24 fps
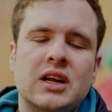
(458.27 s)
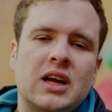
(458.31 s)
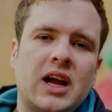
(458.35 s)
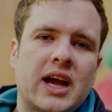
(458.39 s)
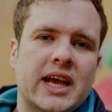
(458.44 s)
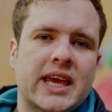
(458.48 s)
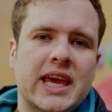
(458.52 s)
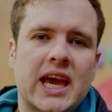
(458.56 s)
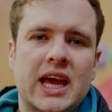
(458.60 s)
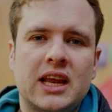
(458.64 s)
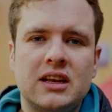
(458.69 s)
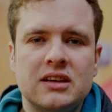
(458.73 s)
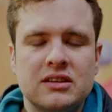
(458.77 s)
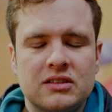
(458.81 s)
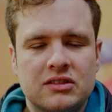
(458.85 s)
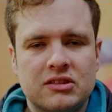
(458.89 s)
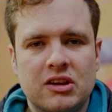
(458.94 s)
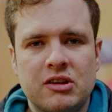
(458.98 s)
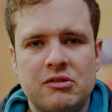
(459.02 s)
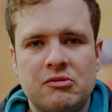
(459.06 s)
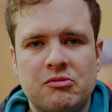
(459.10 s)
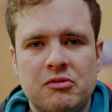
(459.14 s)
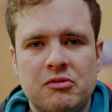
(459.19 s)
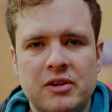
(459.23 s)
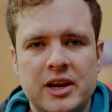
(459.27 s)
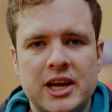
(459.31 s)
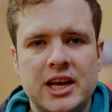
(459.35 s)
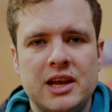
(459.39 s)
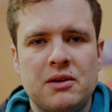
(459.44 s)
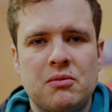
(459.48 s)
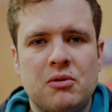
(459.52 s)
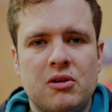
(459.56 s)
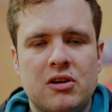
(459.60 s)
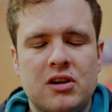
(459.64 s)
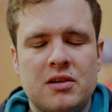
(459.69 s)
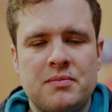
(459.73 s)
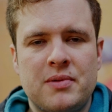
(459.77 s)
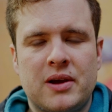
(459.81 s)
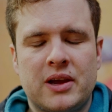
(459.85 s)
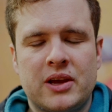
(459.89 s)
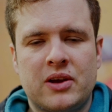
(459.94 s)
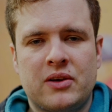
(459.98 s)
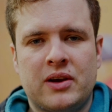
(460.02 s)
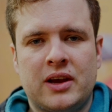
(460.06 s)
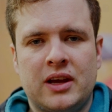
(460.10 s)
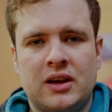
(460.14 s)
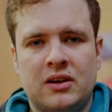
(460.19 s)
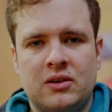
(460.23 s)
Again, don't really worry about
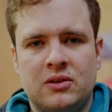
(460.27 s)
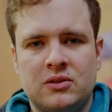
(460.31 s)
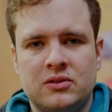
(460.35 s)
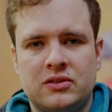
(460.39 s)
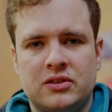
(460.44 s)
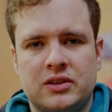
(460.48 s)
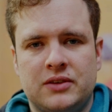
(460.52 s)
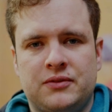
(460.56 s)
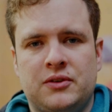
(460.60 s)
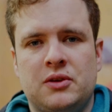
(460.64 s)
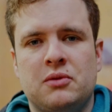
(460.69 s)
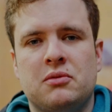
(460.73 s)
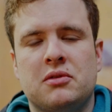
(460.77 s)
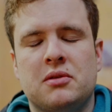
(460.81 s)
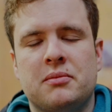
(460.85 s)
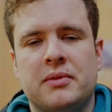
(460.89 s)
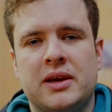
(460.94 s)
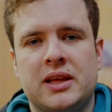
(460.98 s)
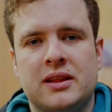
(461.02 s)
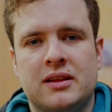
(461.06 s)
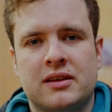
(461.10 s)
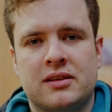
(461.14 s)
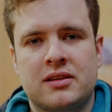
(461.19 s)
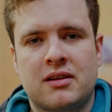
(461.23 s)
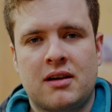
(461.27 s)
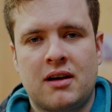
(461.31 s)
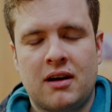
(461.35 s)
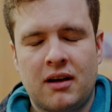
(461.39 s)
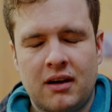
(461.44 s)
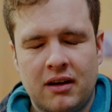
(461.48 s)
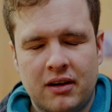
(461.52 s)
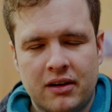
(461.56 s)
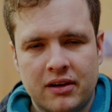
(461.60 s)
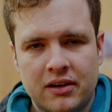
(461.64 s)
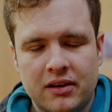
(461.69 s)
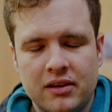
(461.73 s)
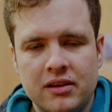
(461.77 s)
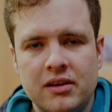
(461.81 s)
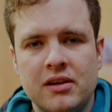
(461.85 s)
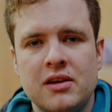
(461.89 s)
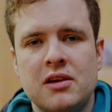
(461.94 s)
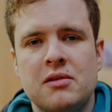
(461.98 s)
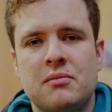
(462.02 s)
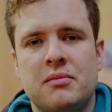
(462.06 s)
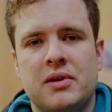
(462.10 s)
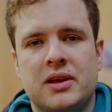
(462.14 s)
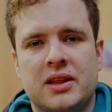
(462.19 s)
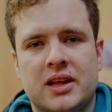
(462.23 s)
your handholds. If you want to make this harder,
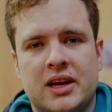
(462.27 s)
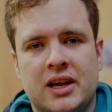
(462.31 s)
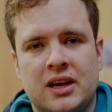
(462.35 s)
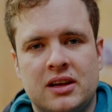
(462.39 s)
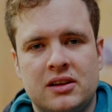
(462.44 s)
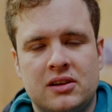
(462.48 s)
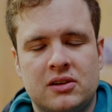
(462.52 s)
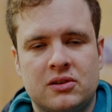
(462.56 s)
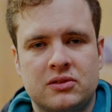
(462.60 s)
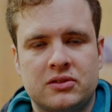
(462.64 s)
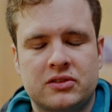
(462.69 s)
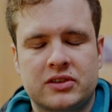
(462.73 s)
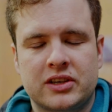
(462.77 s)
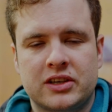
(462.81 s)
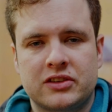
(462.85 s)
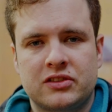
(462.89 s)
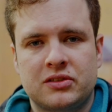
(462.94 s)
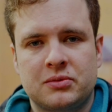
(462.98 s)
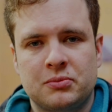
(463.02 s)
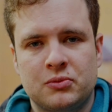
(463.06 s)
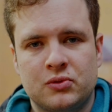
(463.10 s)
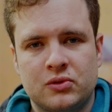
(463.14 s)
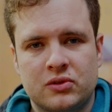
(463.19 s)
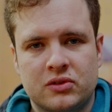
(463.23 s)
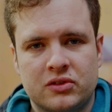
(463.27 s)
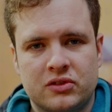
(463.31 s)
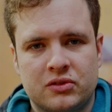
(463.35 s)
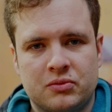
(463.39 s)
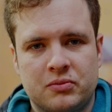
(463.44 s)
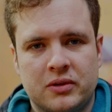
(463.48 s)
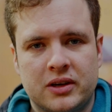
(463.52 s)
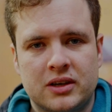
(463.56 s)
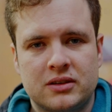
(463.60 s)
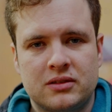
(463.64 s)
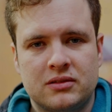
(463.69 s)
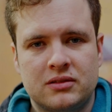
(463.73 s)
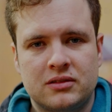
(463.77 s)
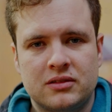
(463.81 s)
make the handholds get smaller as well.